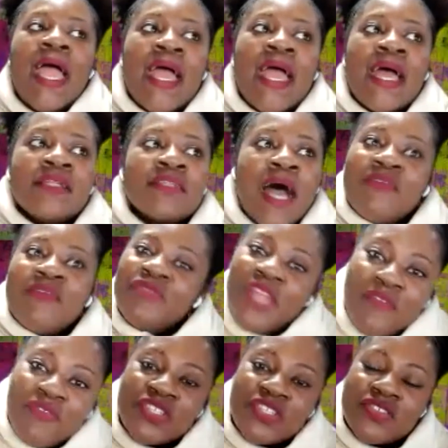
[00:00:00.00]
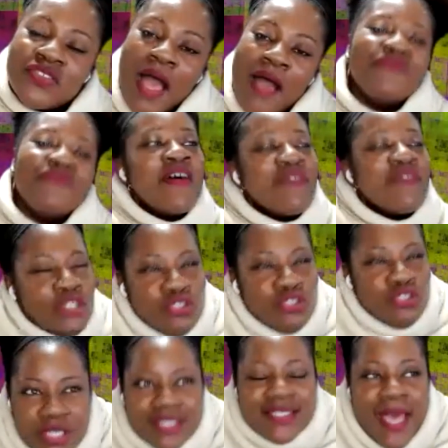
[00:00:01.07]
And I've never
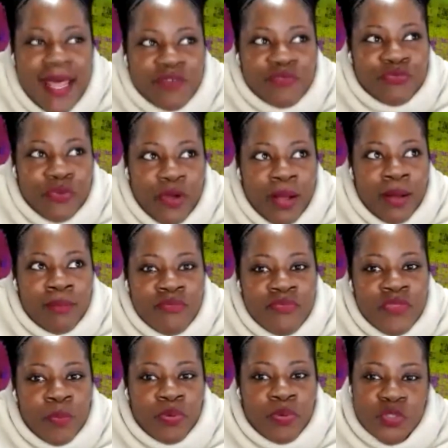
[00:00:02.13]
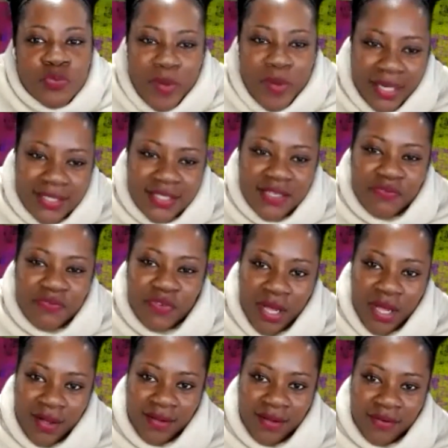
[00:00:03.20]
looked at it from the perspective
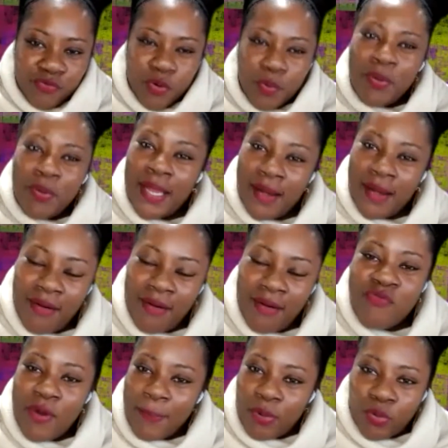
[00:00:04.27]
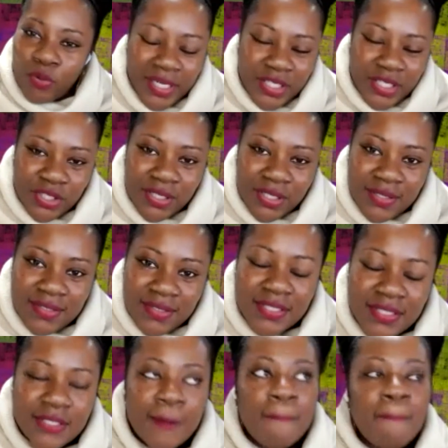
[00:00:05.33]
of
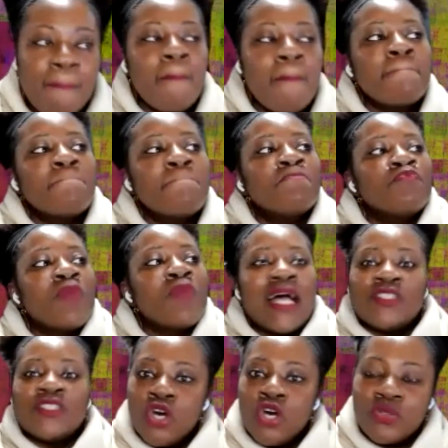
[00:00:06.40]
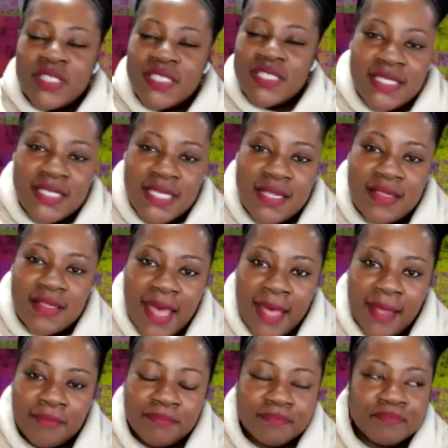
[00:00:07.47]
reparations. I totally see
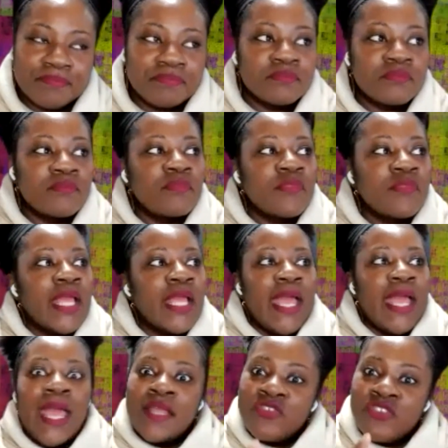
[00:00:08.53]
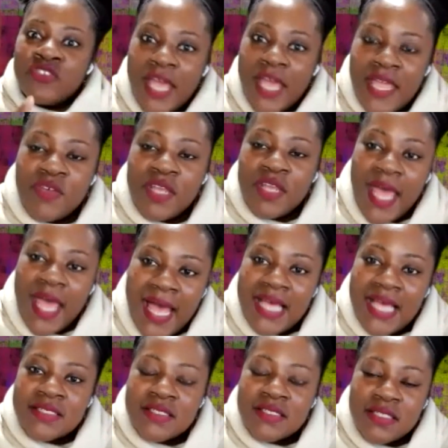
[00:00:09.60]
that. And David
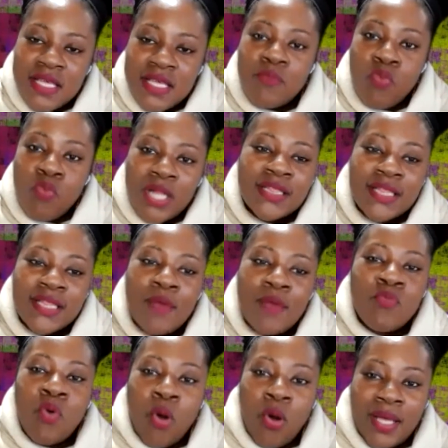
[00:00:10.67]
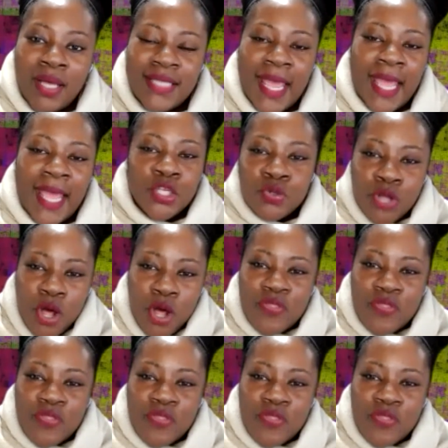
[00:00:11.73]
asks them what they want. And